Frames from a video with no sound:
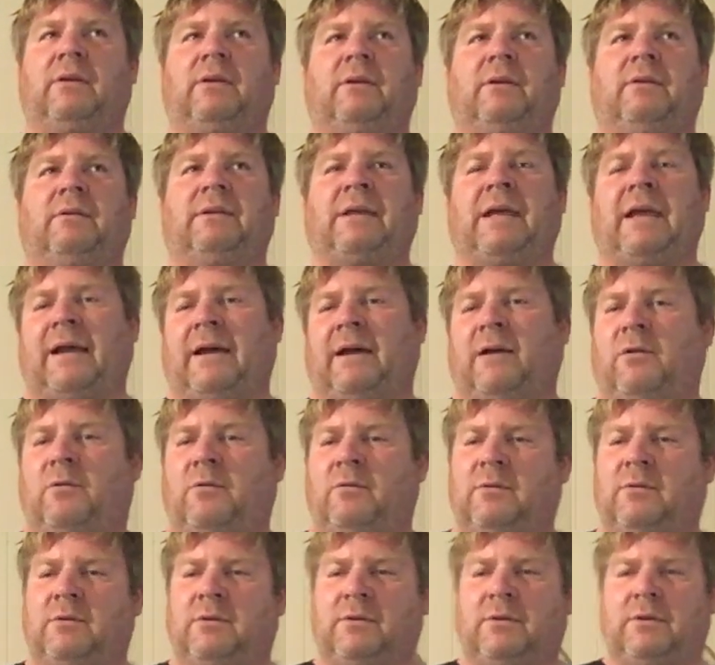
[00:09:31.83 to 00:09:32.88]
Now,
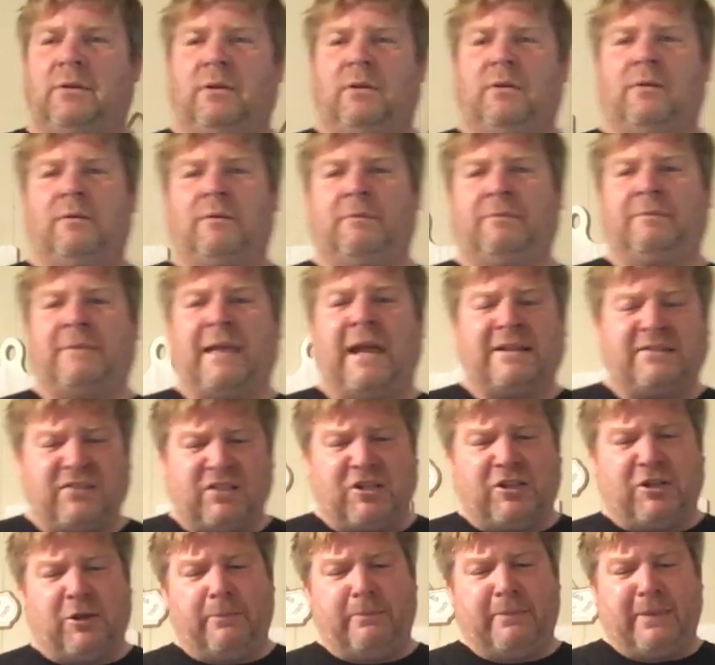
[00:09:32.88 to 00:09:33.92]
that's a
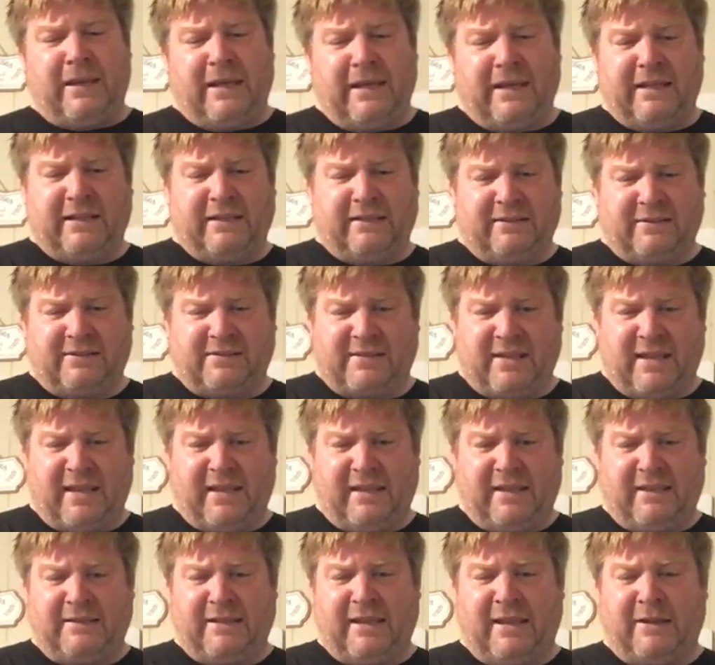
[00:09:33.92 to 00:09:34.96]
comedian
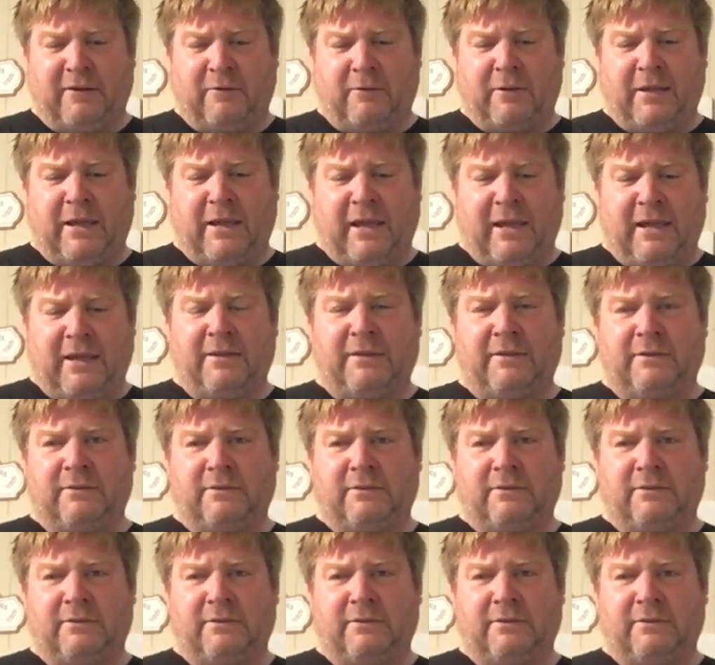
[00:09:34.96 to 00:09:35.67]
saying that, okay?